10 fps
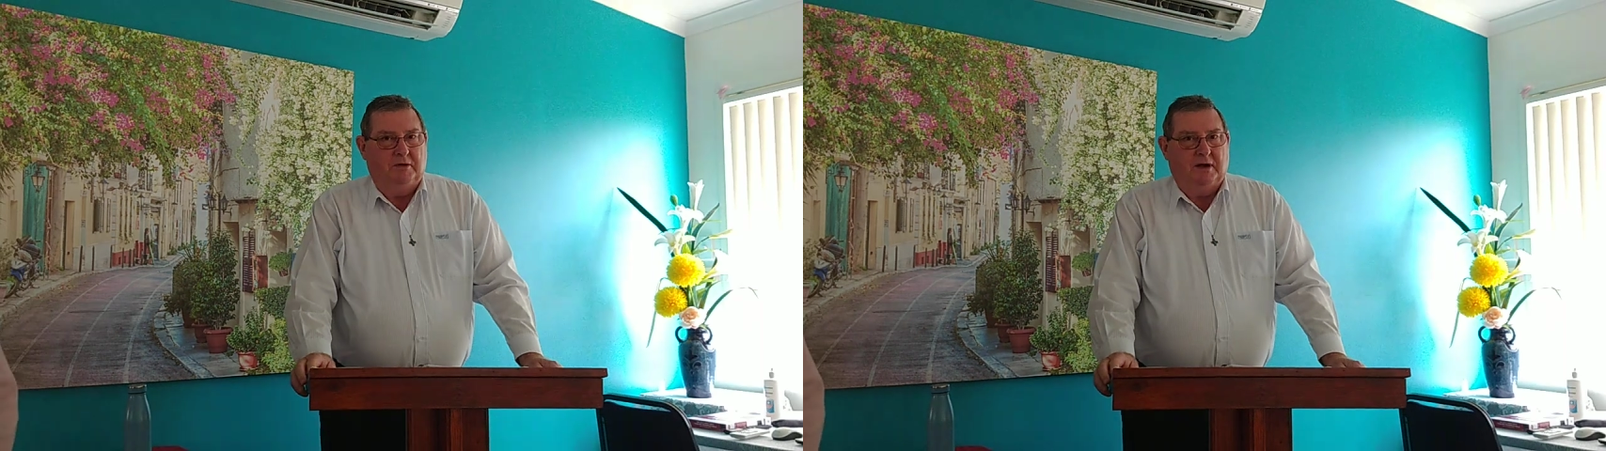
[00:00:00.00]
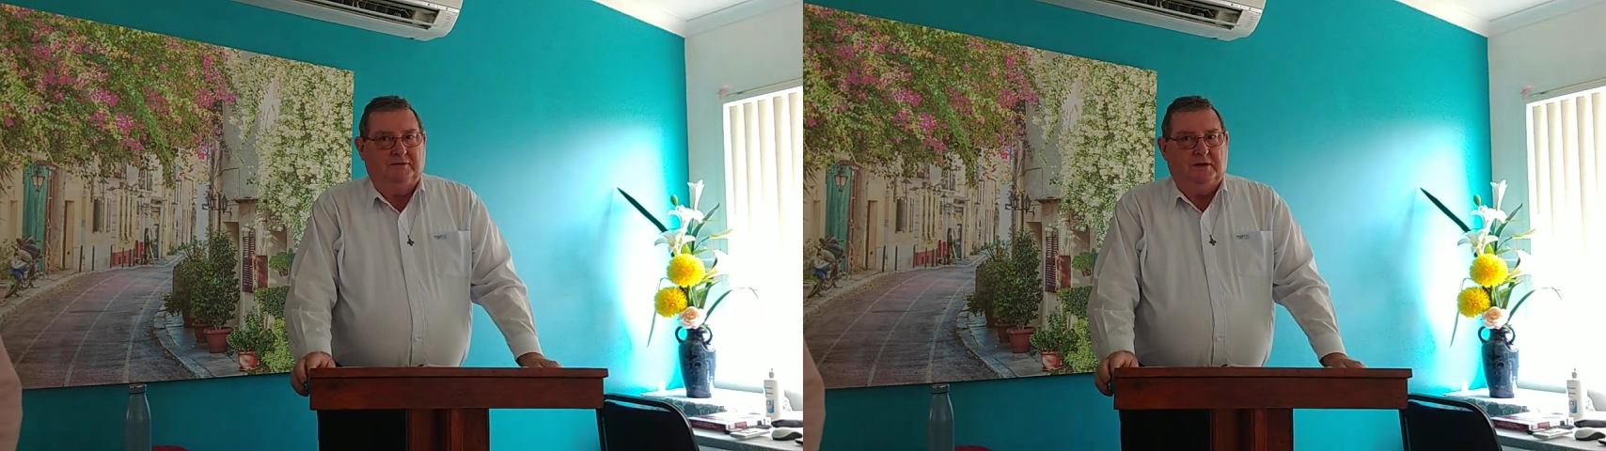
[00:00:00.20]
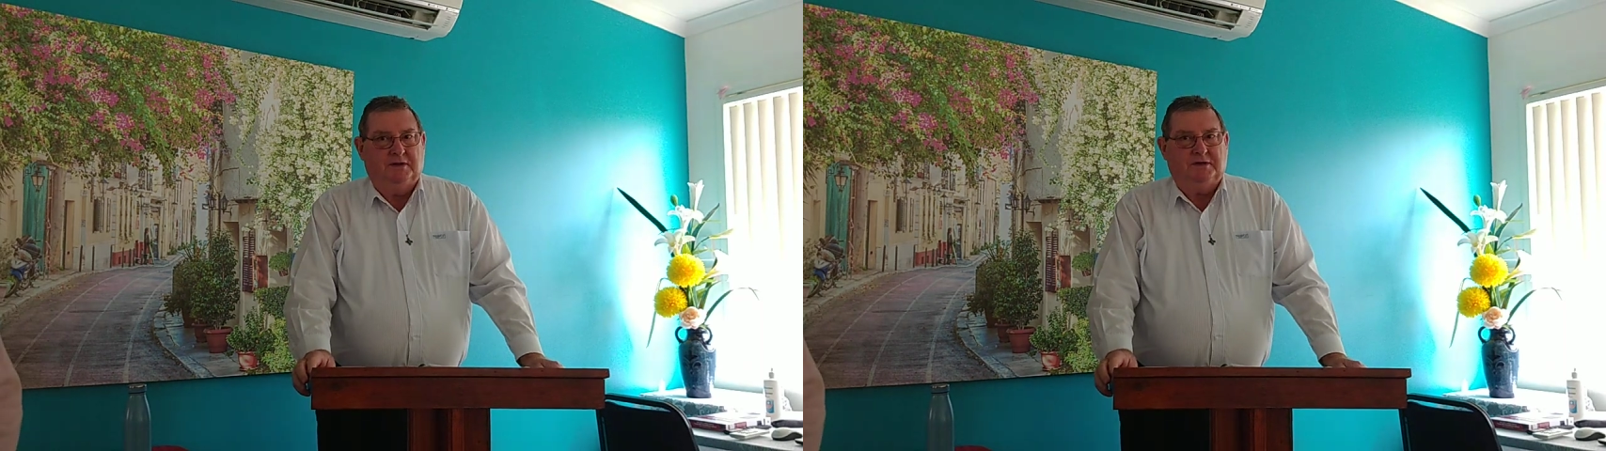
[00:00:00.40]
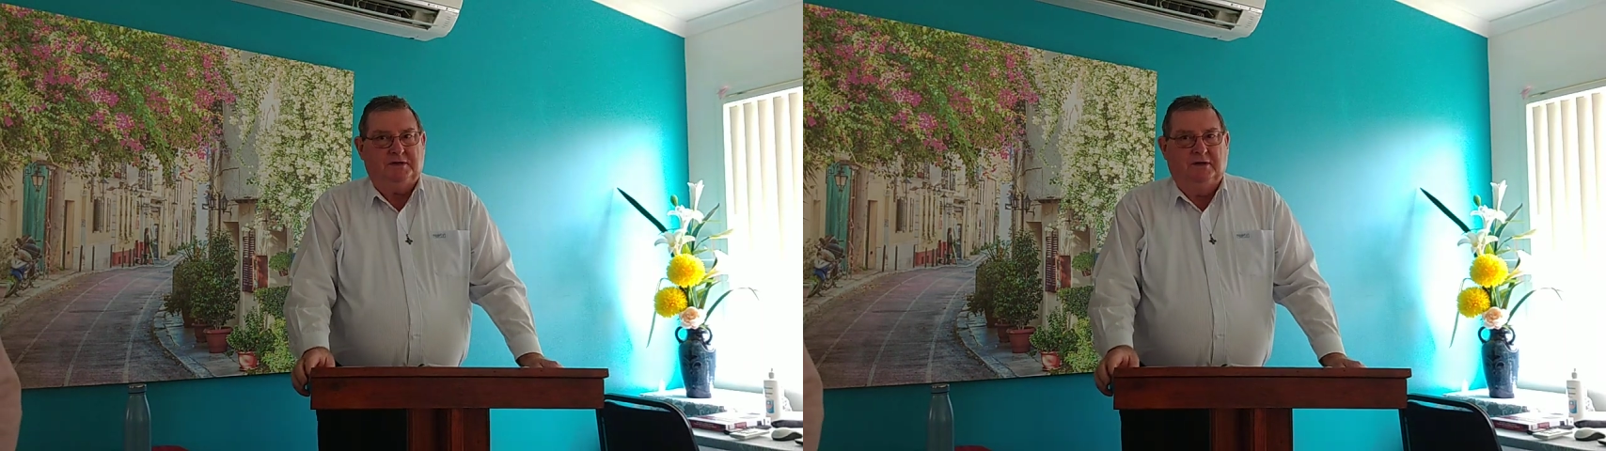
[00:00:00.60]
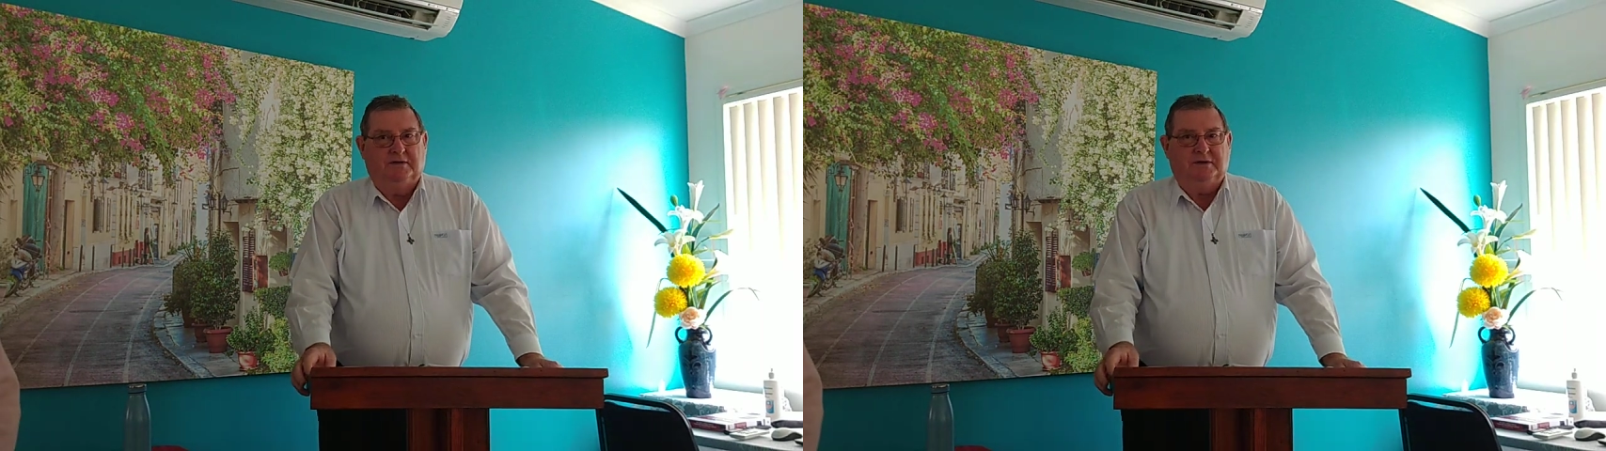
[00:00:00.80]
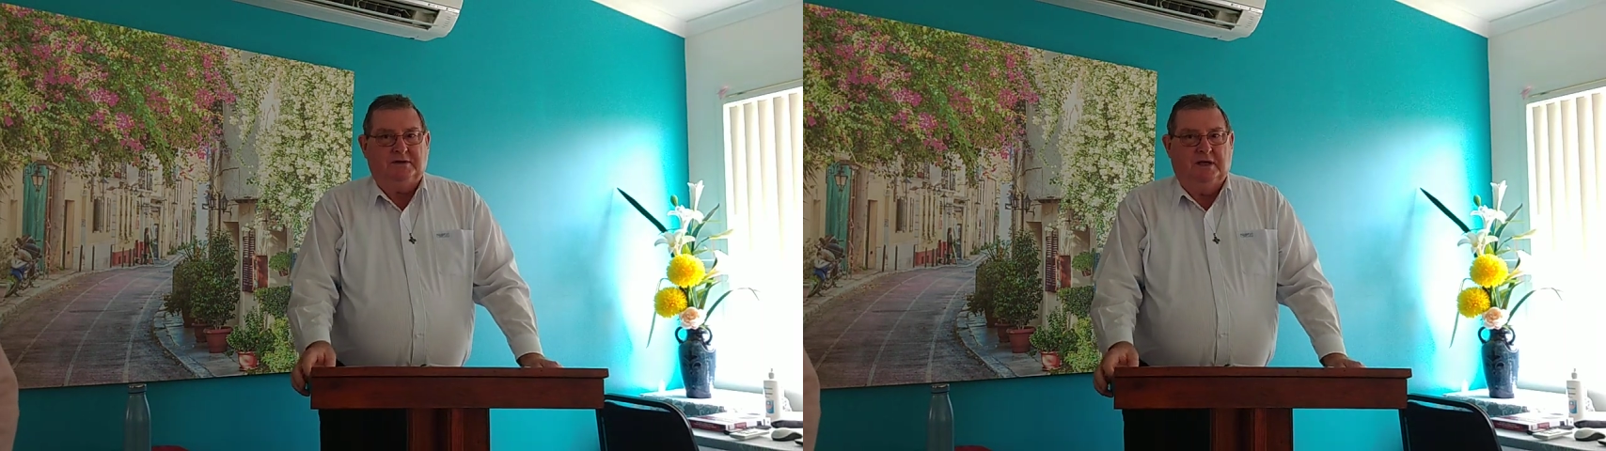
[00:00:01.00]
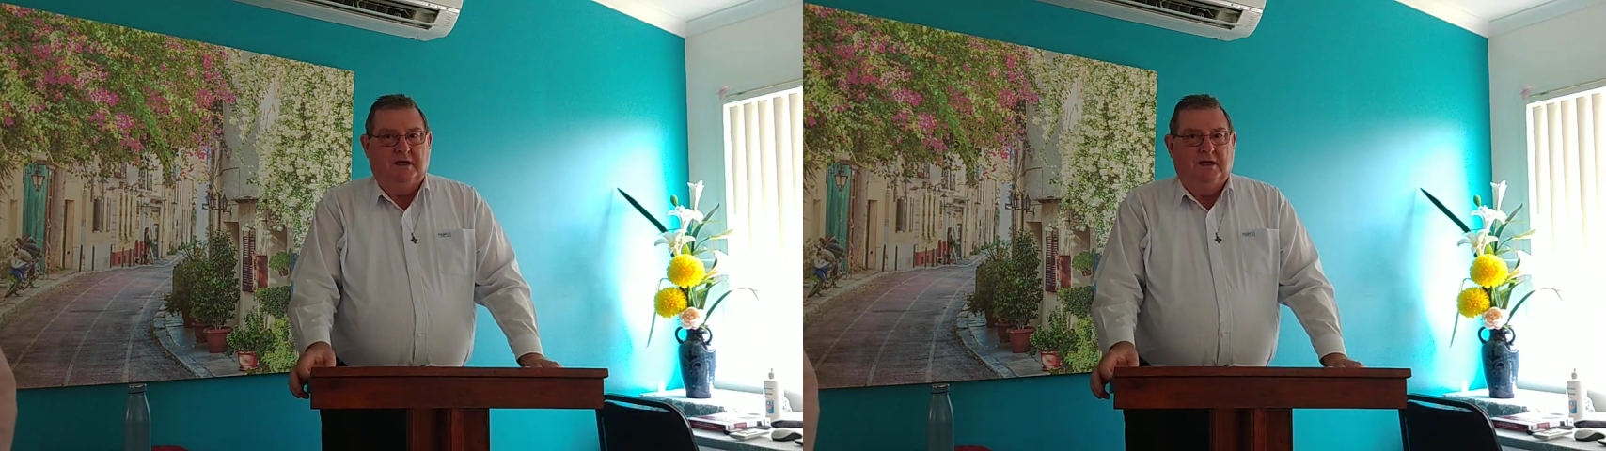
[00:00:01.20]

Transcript: remember after the service,